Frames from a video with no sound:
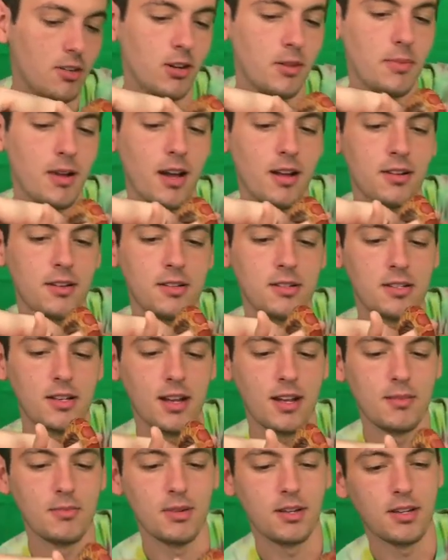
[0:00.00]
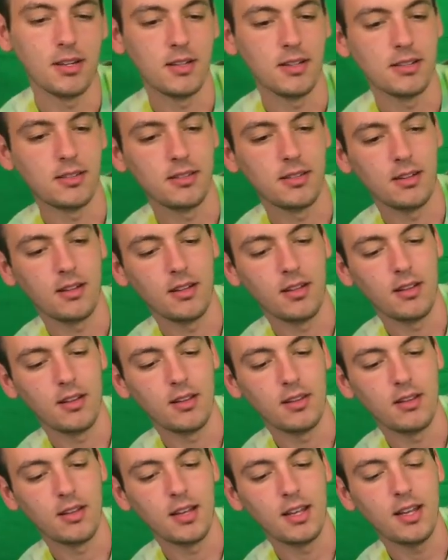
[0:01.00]
about to shed because
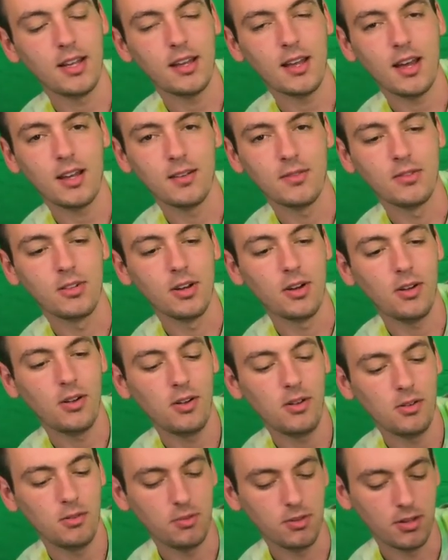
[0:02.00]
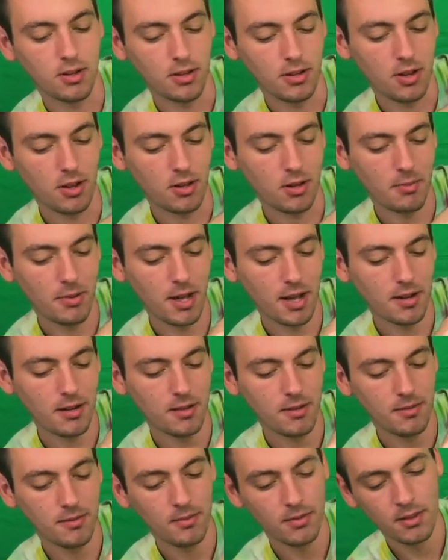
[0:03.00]
they get kind of dull with their color pattern
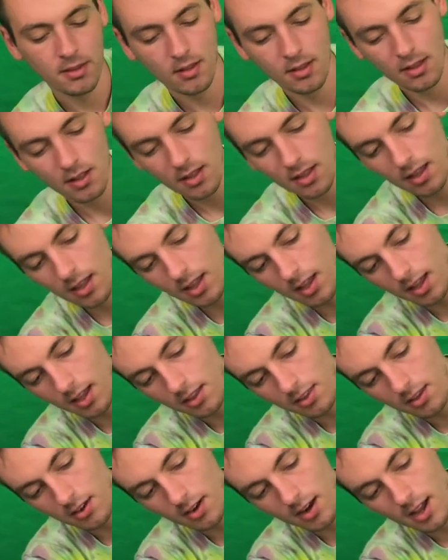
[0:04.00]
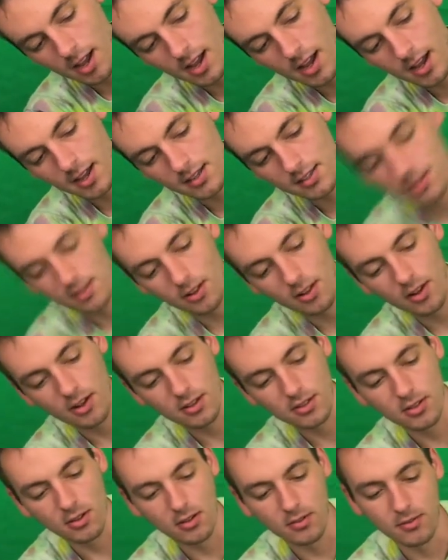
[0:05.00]
and their eyes gloss
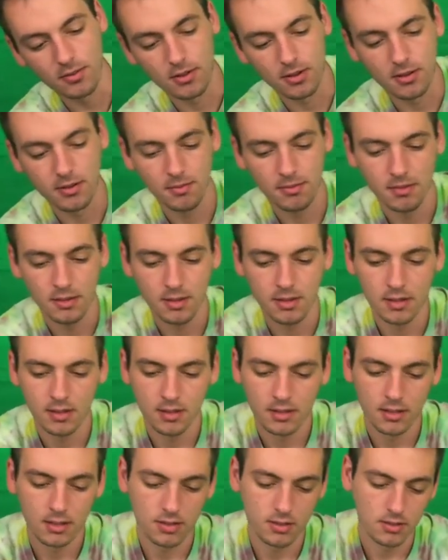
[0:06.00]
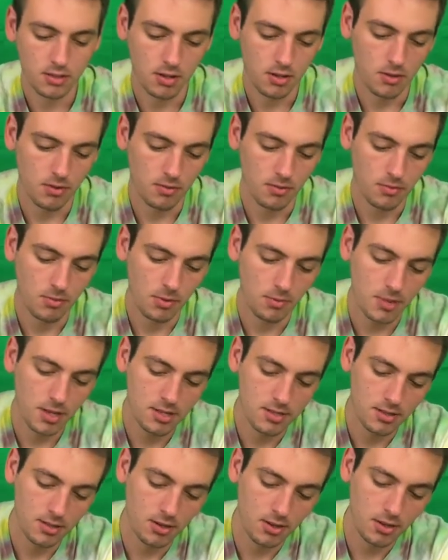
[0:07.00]
over. So we
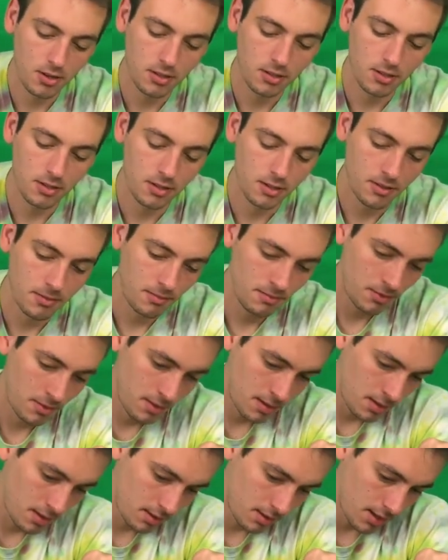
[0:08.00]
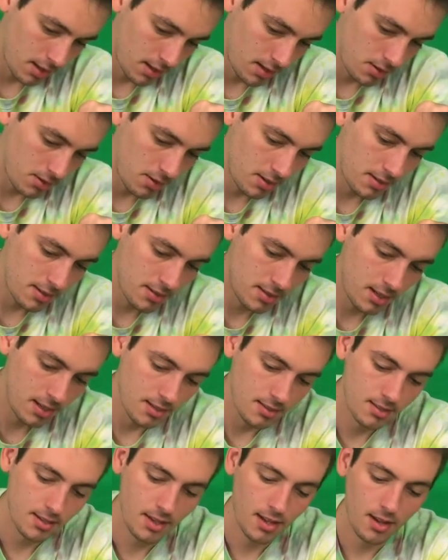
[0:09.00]
mentioned earlier that you could see a
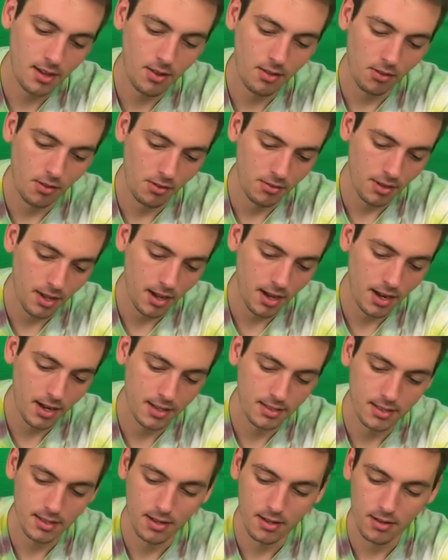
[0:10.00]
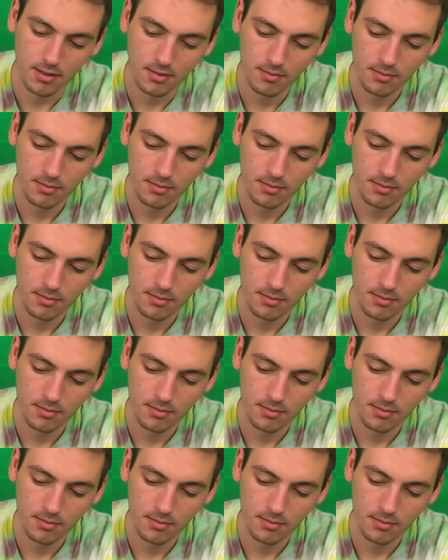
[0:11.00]
scale on the eyes here.